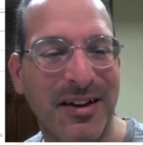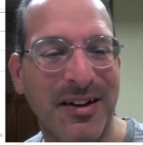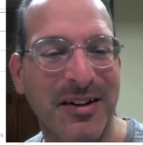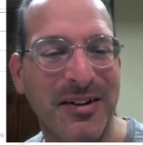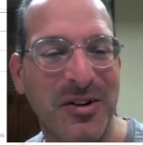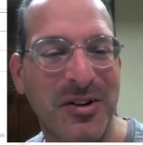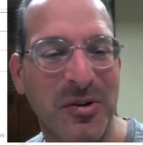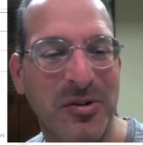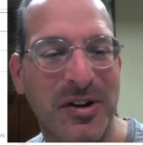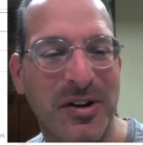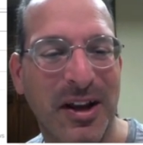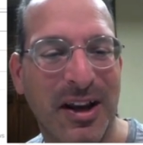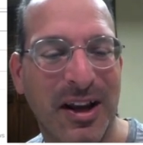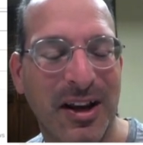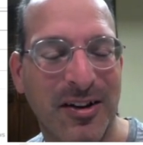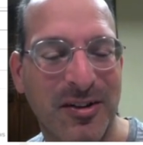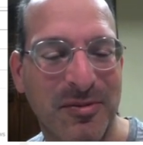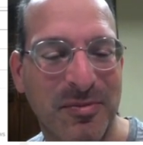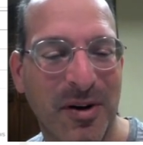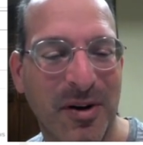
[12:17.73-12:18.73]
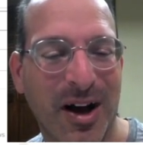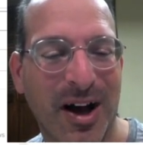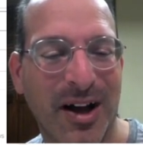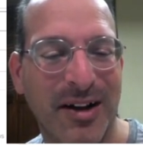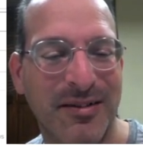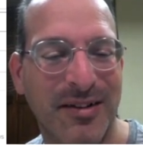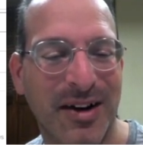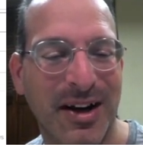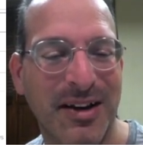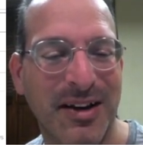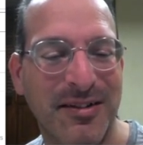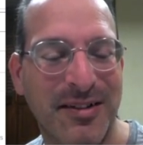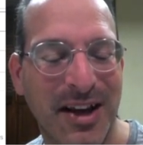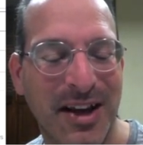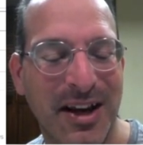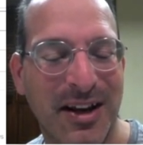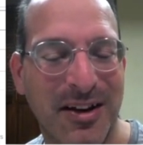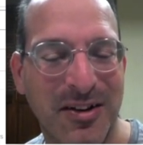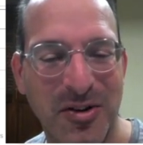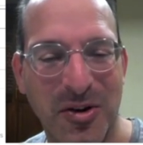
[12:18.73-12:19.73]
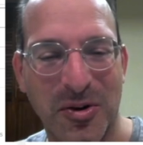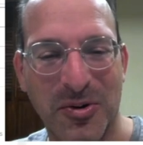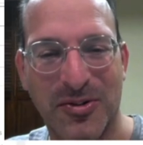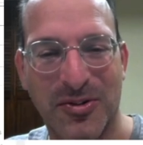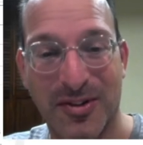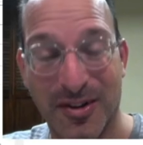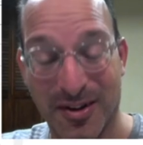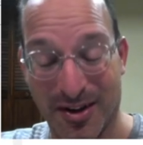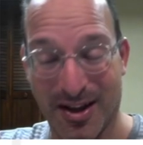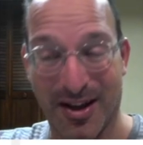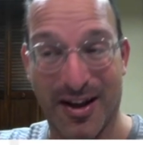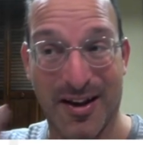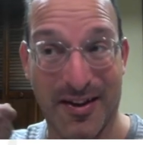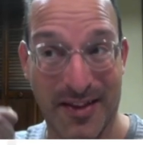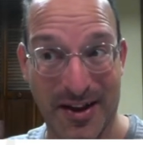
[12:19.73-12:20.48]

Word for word: Note taking spot, right? You take notes uh,